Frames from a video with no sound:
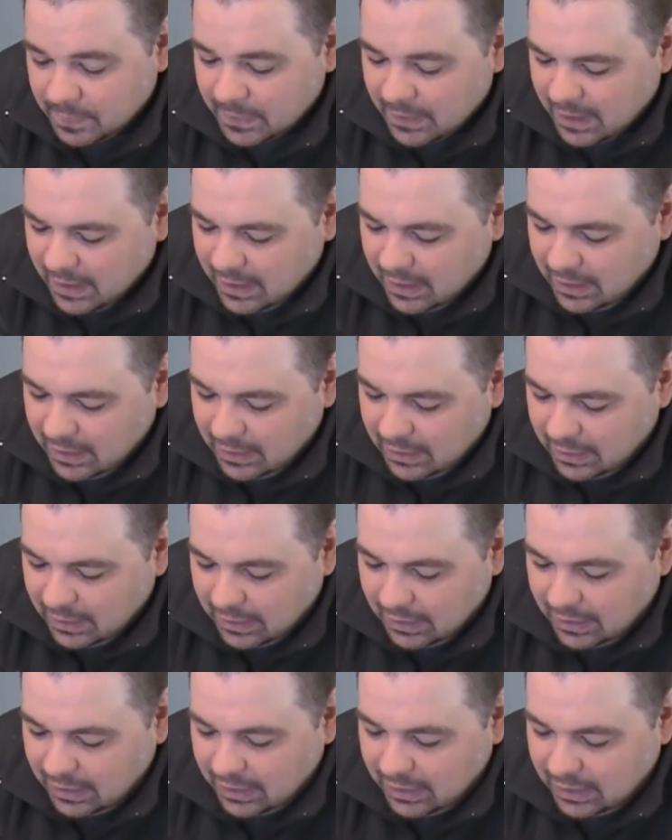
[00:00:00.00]

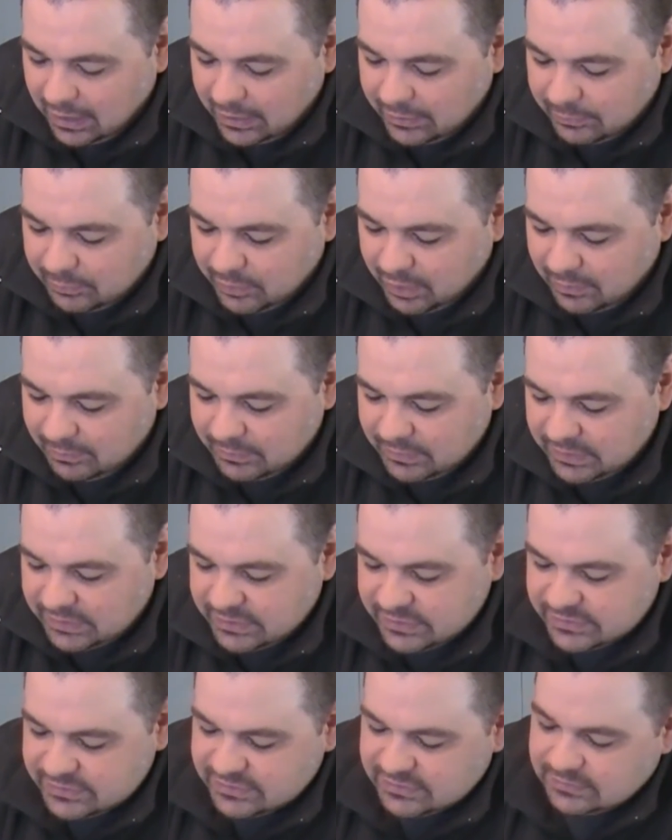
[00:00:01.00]
The problem
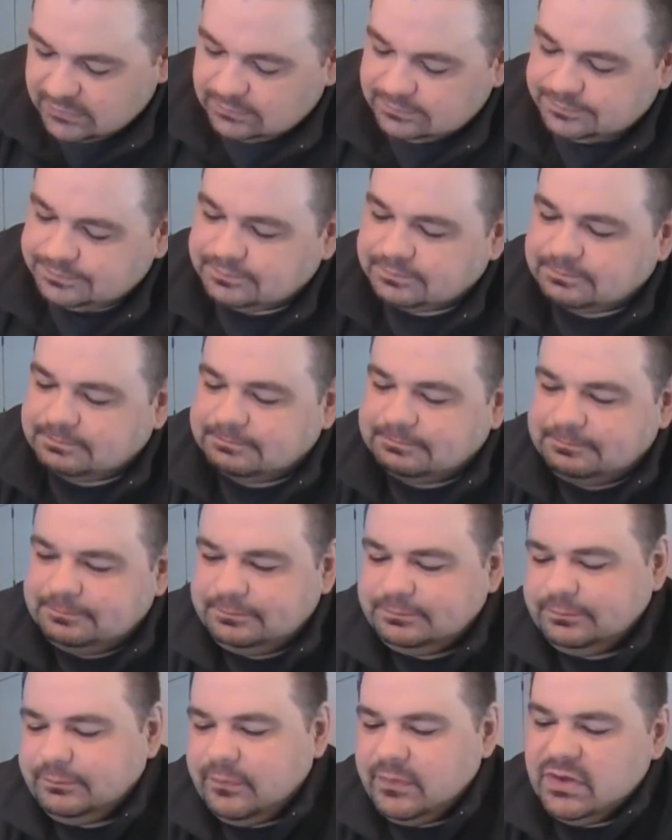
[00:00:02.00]
is,
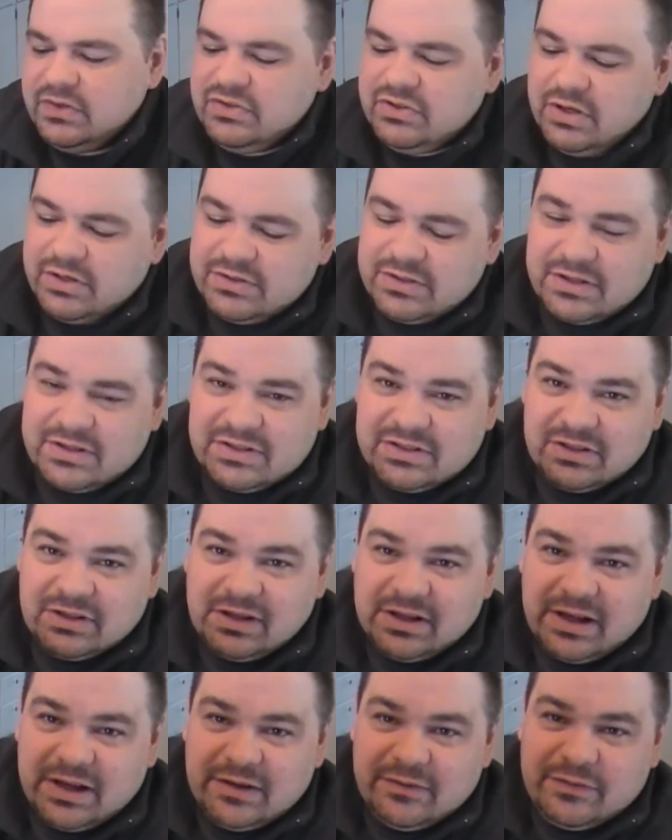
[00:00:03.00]
she doesn't
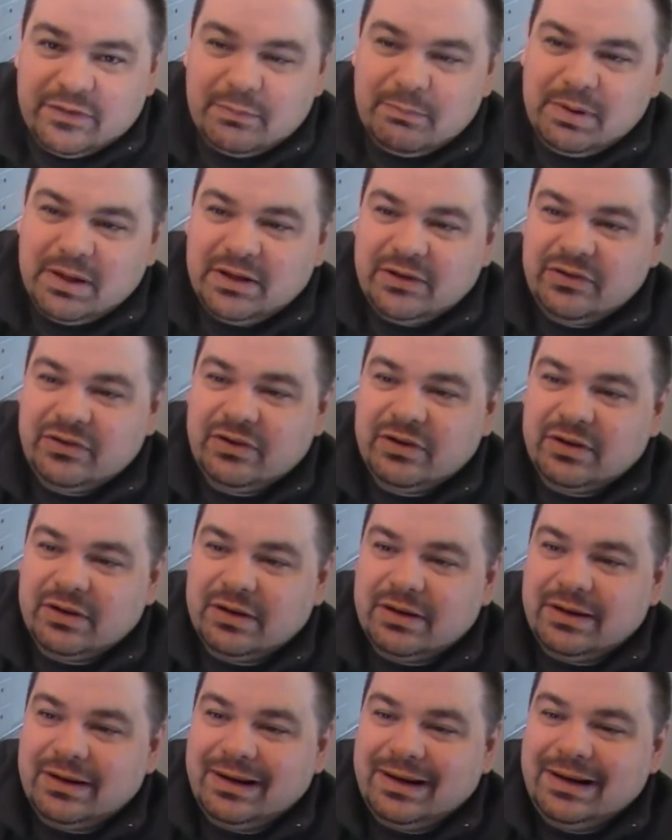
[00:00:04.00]
necessarily have the best
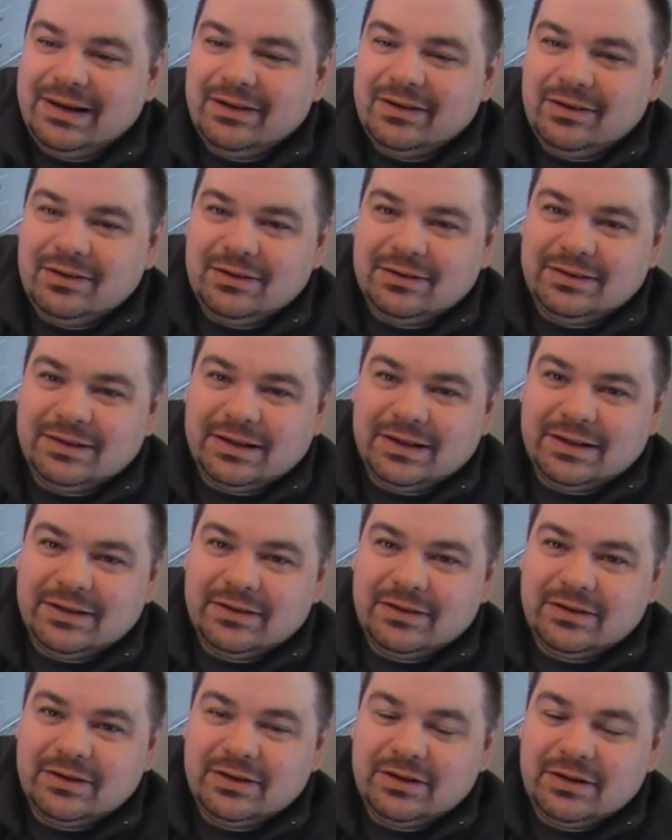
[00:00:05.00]
dial to get
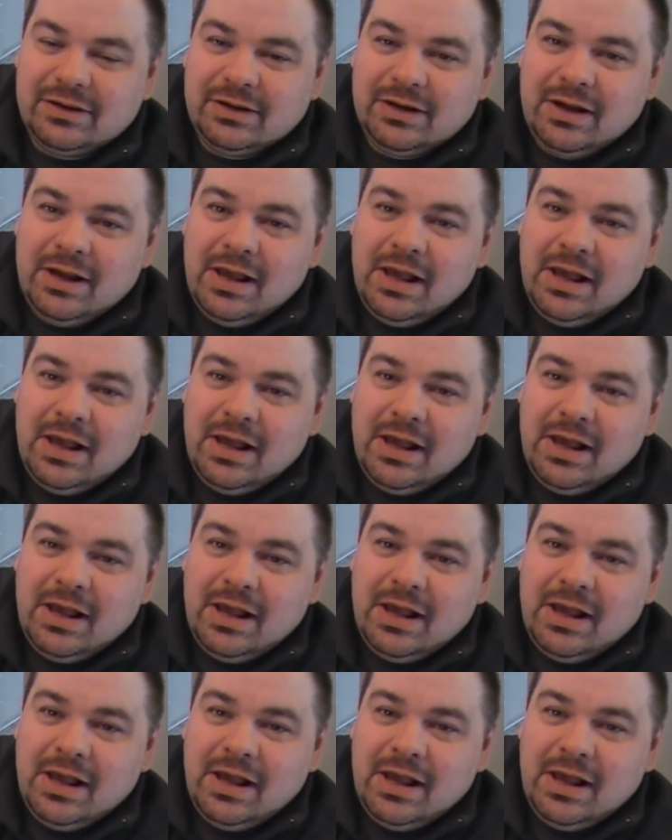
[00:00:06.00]
there,